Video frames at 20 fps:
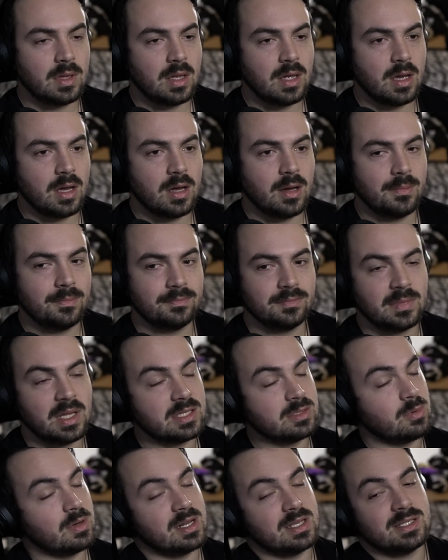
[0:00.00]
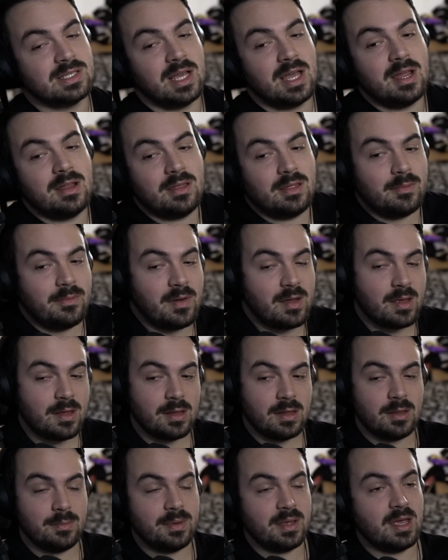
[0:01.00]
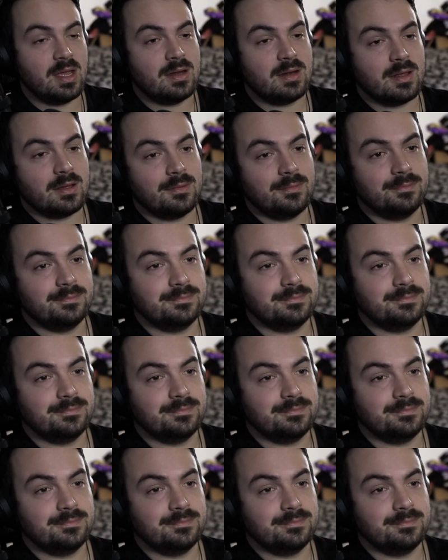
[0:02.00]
Yeah, that's what he said in the beginning.